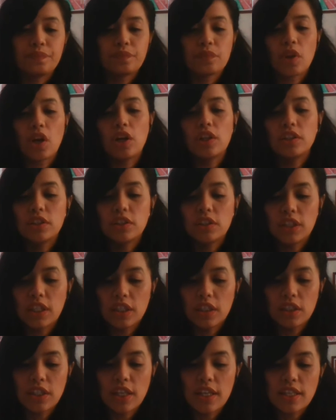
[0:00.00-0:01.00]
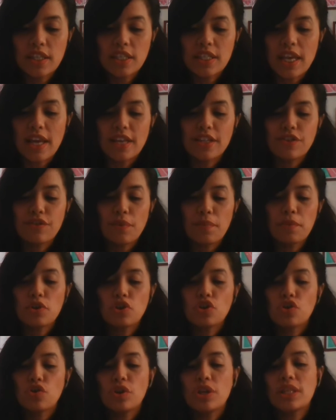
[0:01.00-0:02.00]
until it says from the
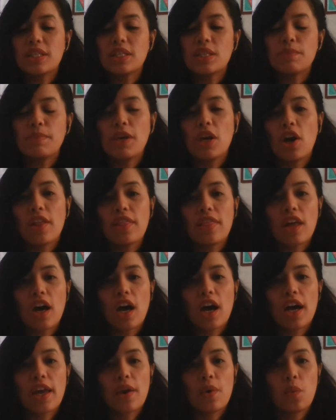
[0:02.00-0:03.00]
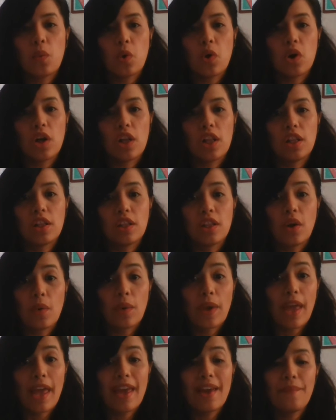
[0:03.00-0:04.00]
streets beyond the high wall.
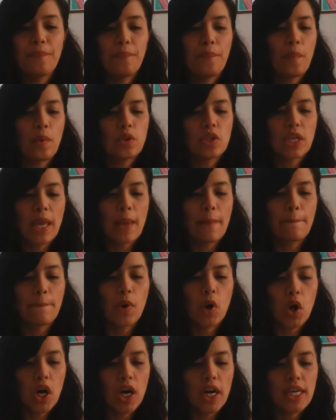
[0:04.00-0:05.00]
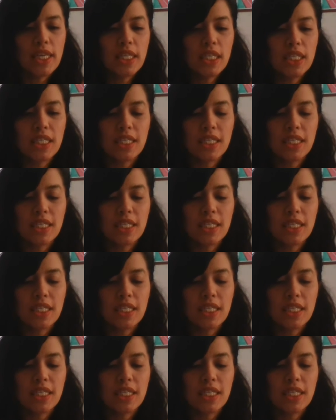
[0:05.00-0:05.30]
Okay? Sige, pause